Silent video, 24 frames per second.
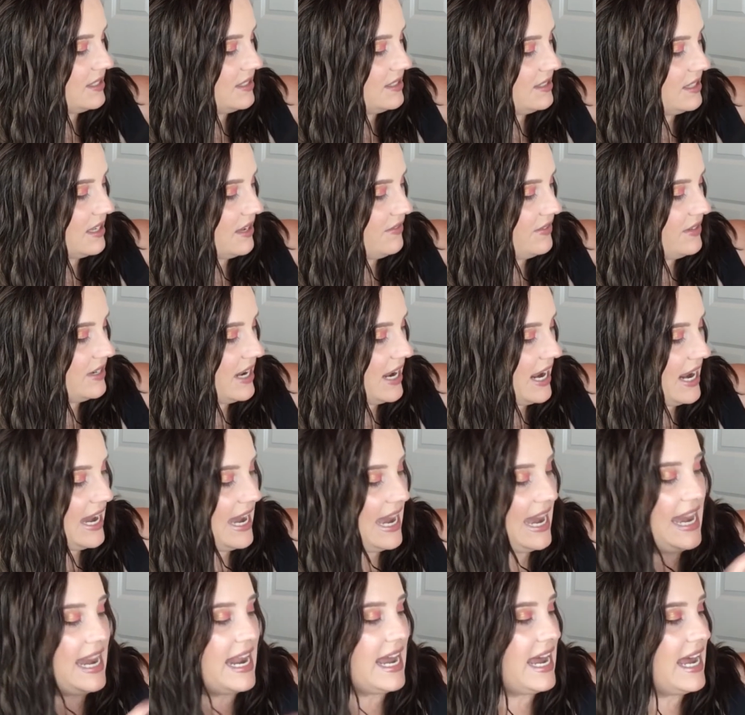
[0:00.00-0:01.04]
7, 8,
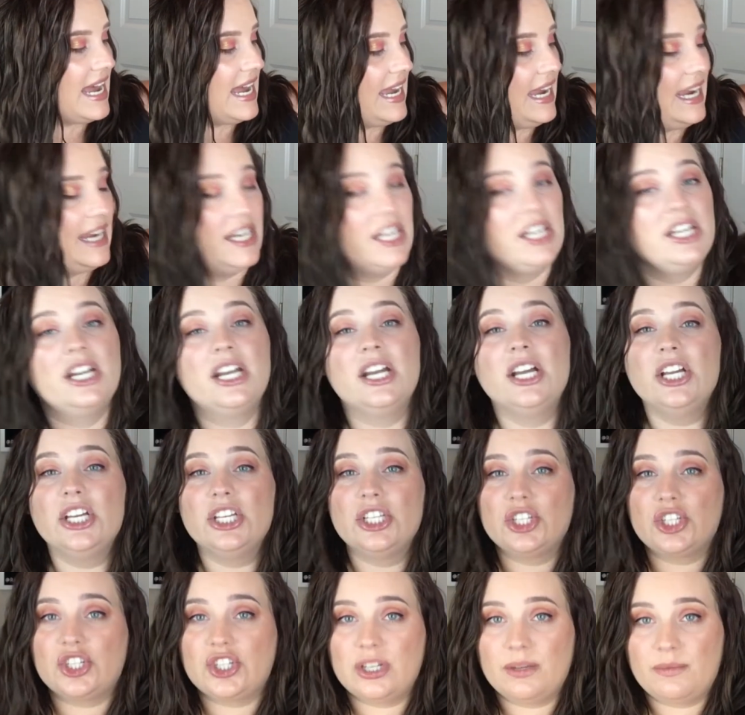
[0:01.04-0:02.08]
9
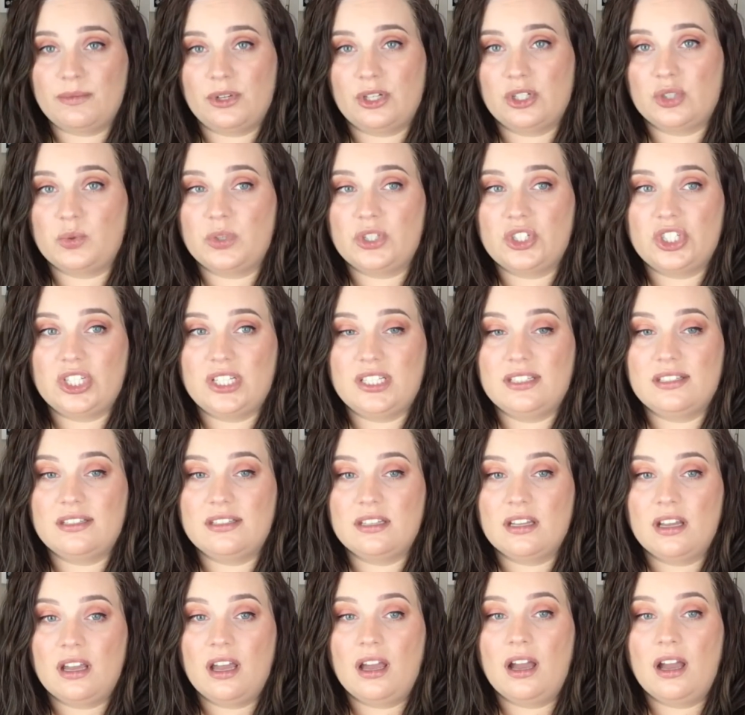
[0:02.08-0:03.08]
shimmers, which is